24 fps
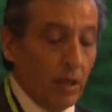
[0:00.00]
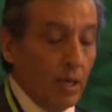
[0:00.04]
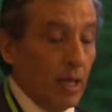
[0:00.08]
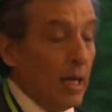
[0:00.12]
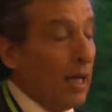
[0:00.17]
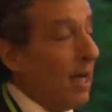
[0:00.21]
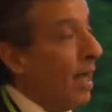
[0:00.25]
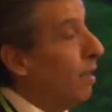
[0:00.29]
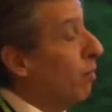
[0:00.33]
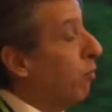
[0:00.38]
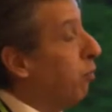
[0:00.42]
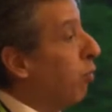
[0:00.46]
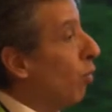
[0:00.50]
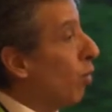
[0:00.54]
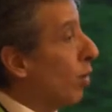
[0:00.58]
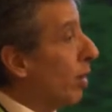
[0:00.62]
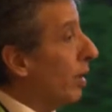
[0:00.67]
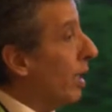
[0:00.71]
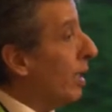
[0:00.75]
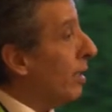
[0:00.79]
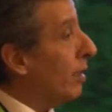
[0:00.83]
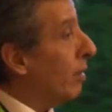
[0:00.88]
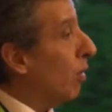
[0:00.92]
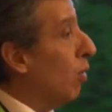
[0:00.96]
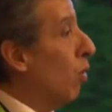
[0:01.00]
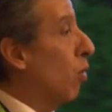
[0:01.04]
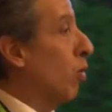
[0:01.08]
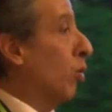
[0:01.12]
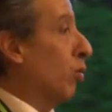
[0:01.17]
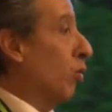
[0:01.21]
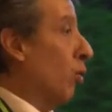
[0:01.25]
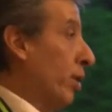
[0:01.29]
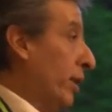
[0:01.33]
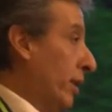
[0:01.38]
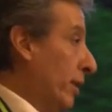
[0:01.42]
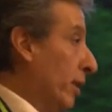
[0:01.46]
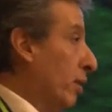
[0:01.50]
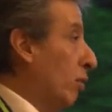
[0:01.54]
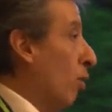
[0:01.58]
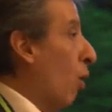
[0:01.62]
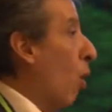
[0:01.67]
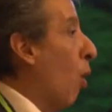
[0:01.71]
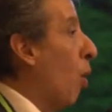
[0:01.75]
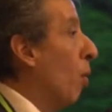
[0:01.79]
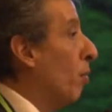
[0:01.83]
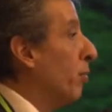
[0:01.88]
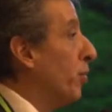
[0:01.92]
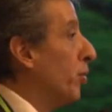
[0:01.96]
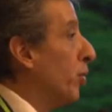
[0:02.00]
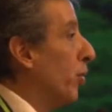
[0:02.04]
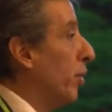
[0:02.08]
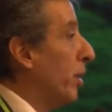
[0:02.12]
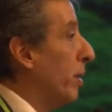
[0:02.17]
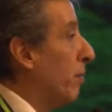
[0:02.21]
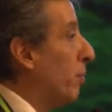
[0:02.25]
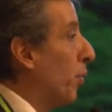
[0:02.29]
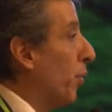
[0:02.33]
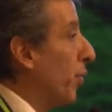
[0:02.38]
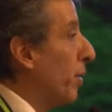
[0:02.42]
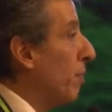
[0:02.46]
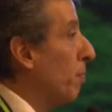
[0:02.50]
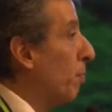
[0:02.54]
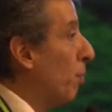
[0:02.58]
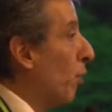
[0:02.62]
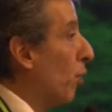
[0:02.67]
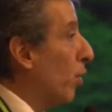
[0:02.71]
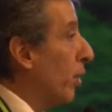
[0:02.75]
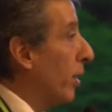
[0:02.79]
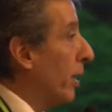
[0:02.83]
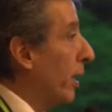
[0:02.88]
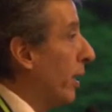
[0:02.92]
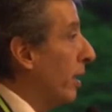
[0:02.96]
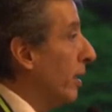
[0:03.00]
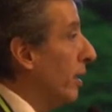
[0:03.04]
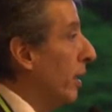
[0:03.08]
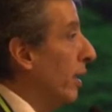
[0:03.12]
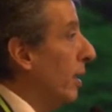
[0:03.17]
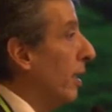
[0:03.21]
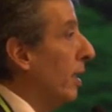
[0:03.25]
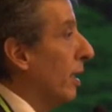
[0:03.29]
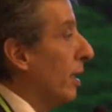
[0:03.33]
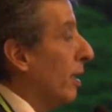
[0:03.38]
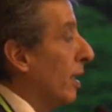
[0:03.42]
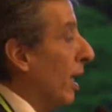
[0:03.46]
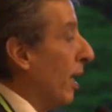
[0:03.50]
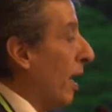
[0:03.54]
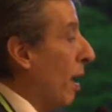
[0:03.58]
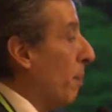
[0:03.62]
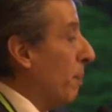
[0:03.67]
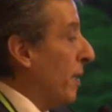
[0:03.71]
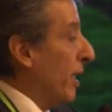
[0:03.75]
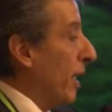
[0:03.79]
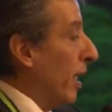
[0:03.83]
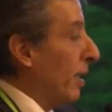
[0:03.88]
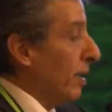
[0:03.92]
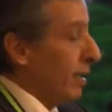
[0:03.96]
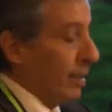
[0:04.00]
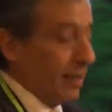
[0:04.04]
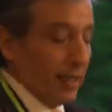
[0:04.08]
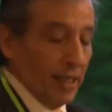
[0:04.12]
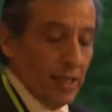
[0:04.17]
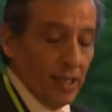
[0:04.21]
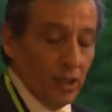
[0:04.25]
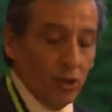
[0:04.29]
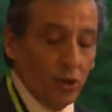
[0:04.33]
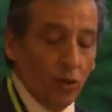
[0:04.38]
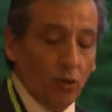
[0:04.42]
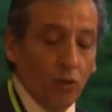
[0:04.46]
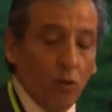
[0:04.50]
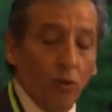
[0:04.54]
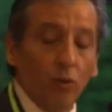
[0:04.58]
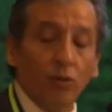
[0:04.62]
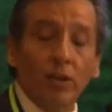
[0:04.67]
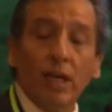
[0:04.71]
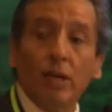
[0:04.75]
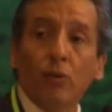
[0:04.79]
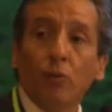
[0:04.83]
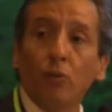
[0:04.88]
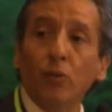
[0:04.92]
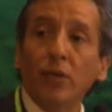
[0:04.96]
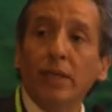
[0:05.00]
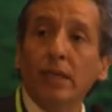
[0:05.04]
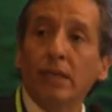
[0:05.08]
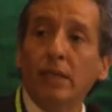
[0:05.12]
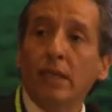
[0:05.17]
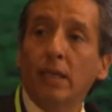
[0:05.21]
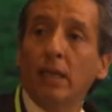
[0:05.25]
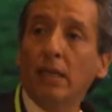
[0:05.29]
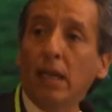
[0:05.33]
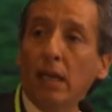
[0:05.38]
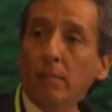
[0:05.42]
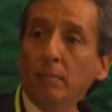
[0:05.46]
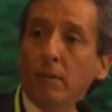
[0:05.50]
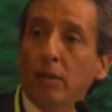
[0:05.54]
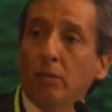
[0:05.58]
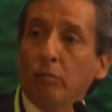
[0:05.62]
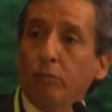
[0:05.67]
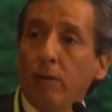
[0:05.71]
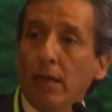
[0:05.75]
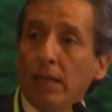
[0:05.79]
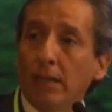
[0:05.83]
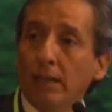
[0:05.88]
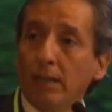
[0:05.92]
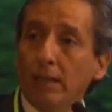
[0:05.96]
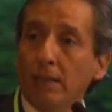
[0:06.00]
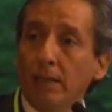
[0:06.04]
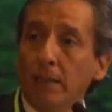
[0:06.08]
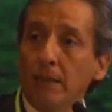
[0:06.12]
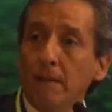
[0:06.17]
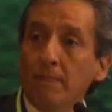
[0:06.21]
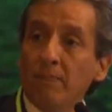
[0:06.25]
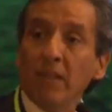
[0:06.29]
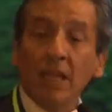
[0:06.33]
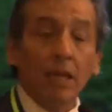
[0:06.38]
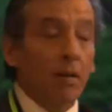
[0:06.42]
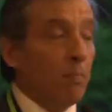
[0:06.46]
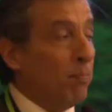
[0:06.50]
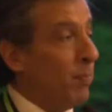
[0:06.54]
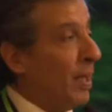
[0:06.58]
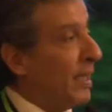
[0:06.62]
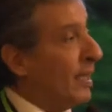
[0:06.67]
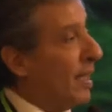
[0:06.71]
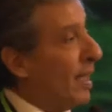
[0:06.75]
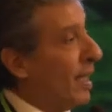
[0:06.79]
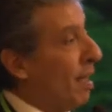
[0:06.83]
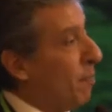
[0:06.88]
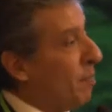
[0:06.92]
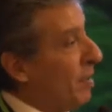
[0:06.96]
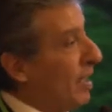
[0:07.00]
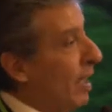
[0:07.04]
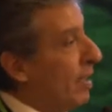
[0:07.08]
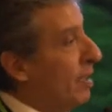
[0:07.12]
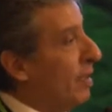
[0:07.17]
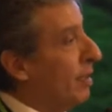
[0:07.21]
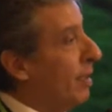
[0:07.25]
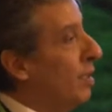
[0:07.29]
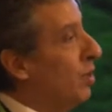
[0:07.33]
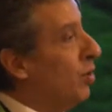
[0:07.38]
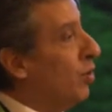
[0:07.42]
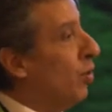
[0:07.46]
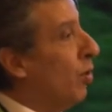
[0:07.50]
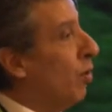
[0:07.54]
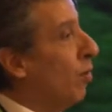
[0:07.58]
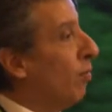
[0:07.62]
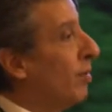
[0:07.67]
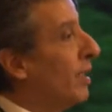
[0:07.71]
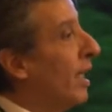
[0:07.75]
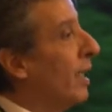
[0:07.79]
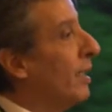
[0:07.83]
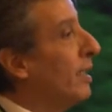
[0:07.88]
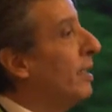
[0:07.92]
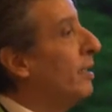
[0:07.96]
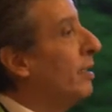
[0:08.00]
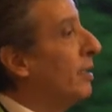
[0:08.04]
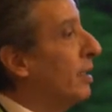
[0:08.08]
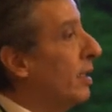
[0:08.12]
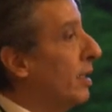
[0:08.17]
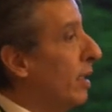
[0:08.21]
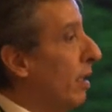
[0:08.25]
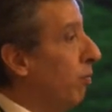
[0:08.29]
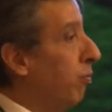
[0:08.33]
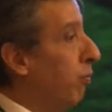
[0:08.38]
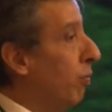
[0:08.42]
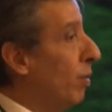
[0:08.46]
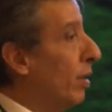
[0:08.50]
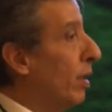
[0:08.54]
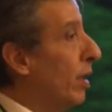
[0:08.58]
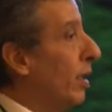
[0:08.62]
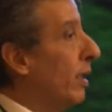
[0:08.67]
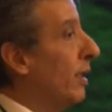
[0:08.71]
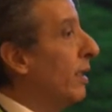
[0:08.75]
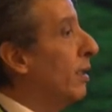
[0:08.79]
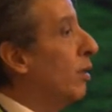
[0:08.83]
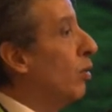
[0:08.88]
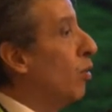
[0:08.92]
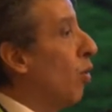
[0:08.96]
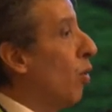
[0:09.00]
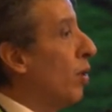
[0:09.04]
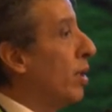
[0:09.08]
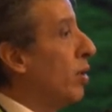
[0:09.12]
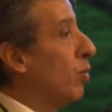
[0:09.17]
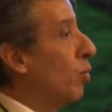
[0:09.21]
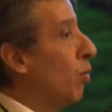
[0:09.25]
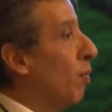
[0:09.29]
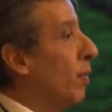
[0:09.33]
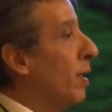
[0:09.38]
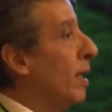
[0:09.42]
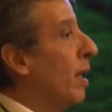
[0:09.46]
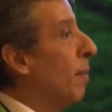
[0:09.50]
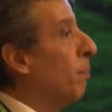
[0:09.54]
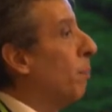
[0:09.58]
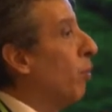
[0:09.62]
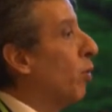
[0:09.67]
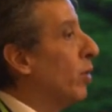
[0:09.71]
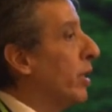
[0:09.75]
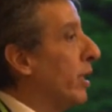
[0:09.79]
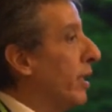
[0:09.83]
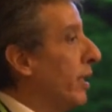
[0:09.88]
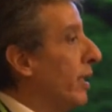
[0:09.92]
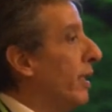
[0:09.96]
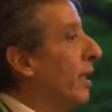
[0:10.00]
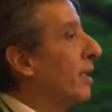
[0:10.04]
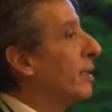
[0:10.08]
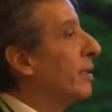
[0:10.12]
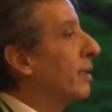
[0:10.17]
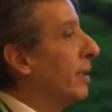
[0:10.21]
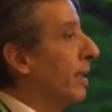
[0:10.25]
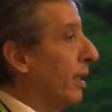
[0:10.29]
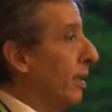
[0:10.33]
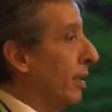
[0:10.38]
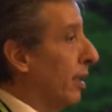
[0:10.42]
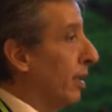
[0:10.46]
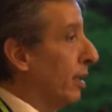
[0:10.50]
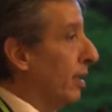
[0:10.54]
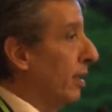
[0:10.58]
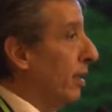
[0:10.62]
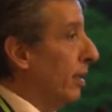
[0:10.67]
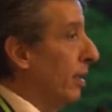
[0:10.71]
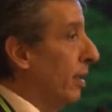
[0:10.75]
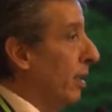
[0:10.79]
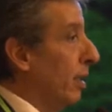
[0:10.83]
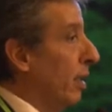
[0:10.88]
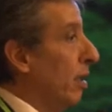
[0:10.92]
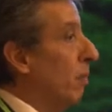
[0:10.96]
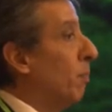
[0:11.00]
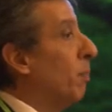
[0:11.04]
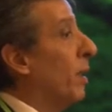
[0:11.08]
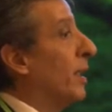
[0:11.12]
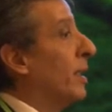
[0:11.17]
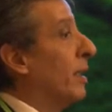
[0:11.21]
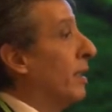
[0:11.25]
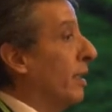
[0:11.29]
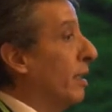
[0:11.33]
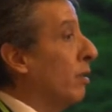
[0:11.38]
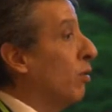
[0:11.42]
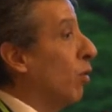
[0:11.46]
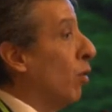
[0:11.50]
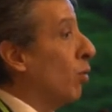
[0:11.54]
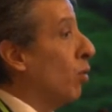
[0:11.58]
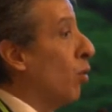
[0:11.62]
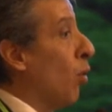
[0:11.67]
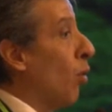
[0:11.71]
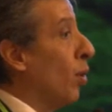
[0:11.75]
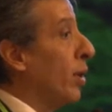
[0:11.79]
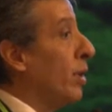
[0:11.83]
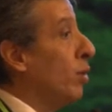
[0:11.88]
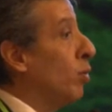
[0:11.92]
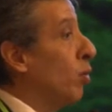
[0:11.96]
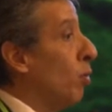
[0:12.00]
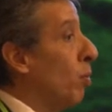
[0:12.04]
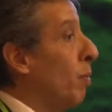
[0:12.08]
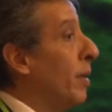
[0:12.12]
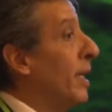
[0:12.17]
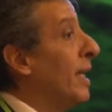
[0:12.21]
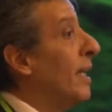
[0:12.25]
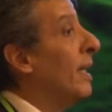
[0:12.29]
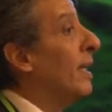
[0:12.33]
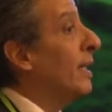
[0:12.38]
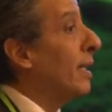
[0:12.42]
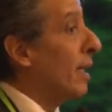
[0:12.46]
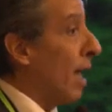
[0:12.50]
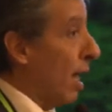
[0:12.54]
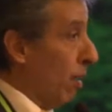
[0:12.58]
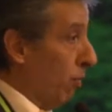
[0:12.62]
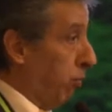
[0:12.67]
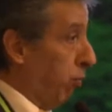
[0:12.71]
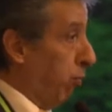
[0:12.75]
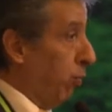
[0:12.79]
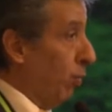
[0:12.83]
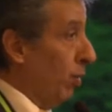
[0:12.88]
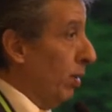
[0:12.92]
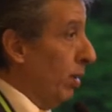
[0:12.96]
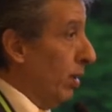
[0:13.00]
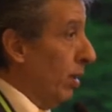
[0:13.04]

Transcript: And for that also, it is obviously very important, the capitalization of the Green Climate Fund. But the capitalization of the ECF is going to be a political signal, but it is not going to be enough.